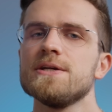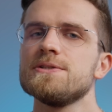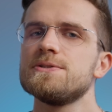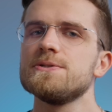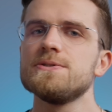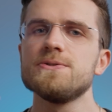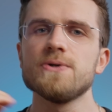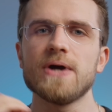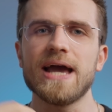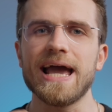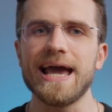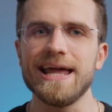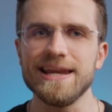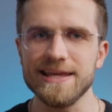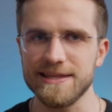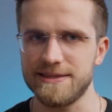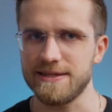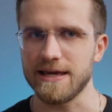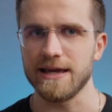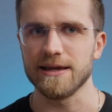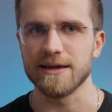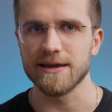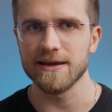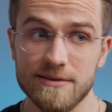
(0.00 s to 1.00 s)
to do
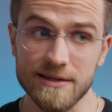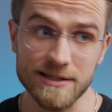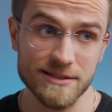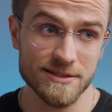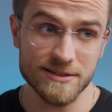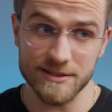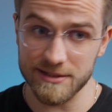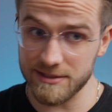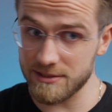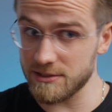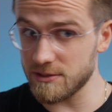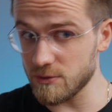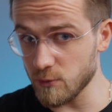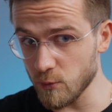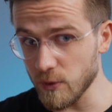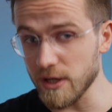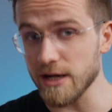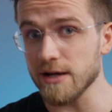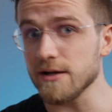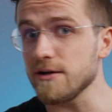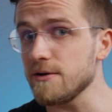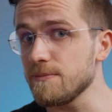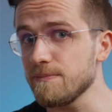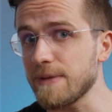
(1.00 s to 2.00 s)
anything. This is
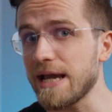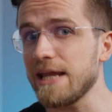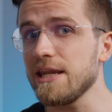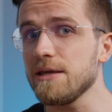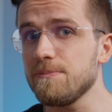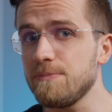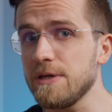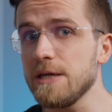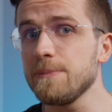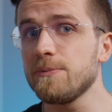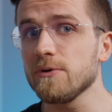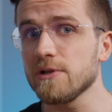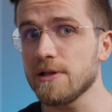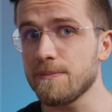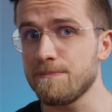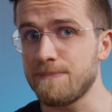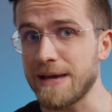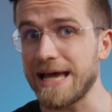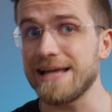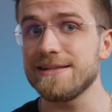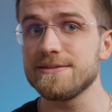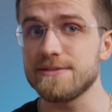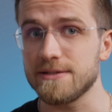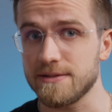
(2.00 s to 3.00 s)
where many people
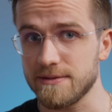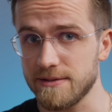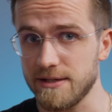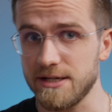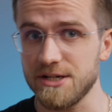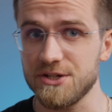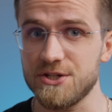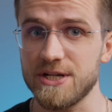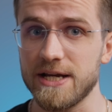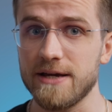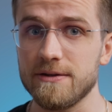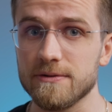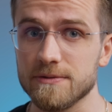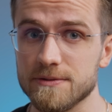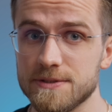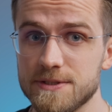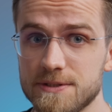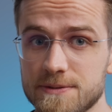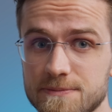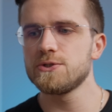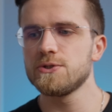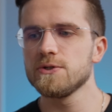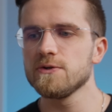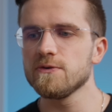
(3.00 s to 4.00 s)
abandon their
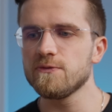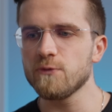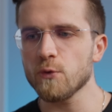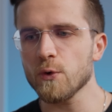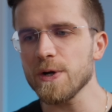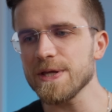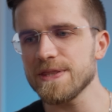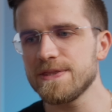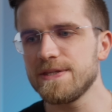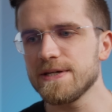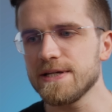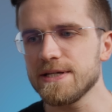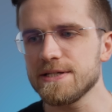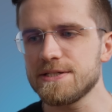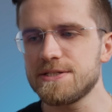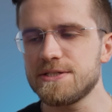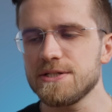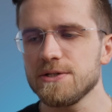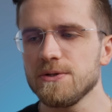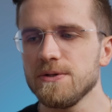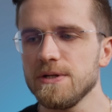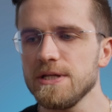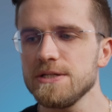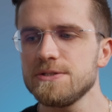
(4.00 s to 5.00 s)
channels. To avoid
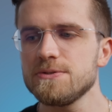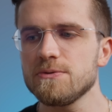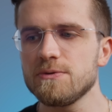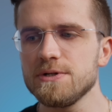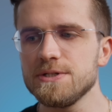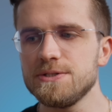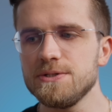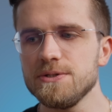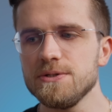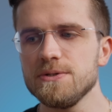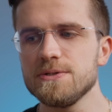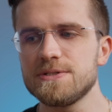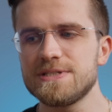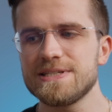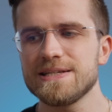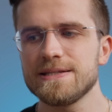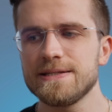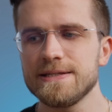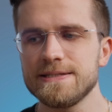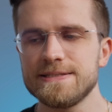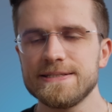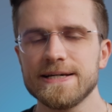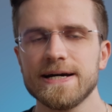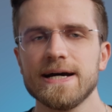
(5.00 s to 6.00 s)
this, you need to reduce
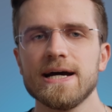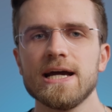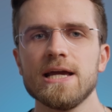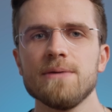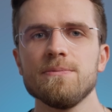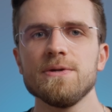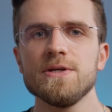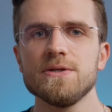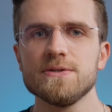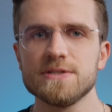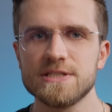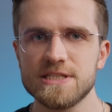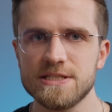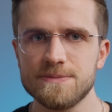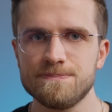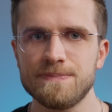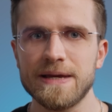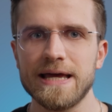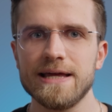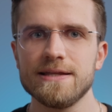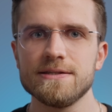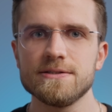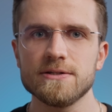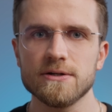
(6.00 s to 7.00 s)
the time you
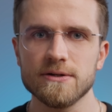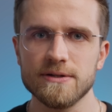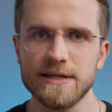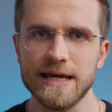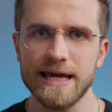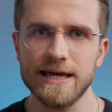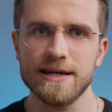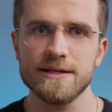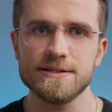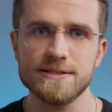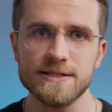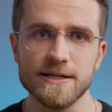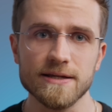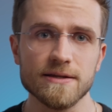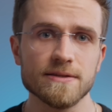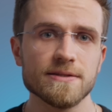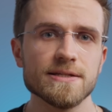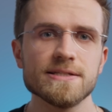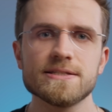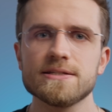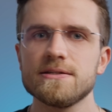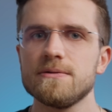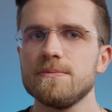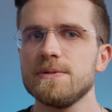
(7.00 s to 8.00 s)
spend on editing.
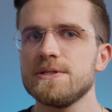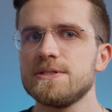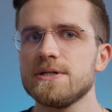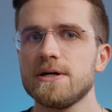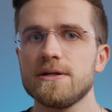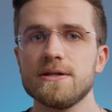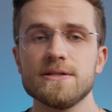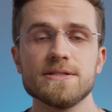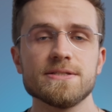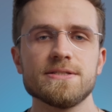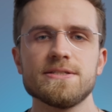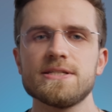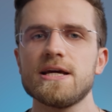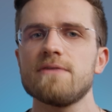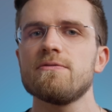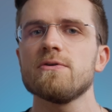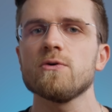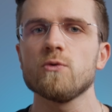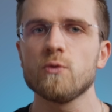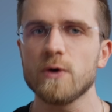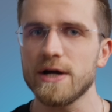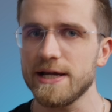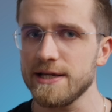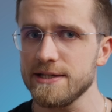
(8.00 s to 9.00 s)
This can be done in
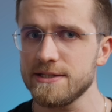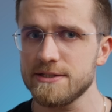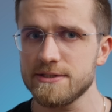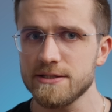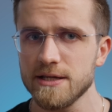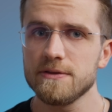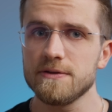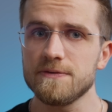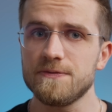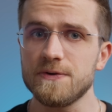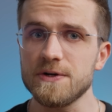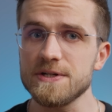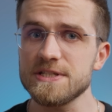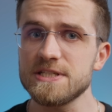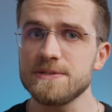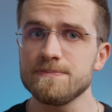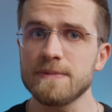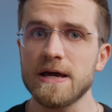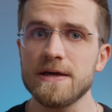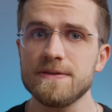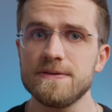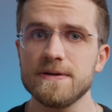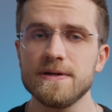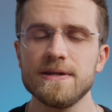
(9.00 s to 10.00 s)
several ways. The first
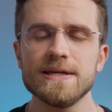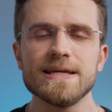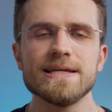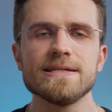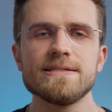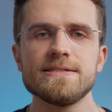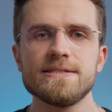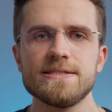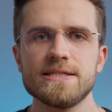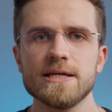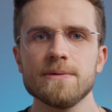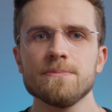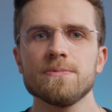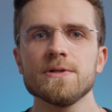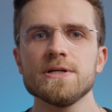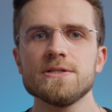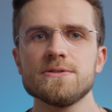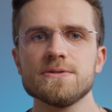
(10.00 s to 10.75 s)
method is simply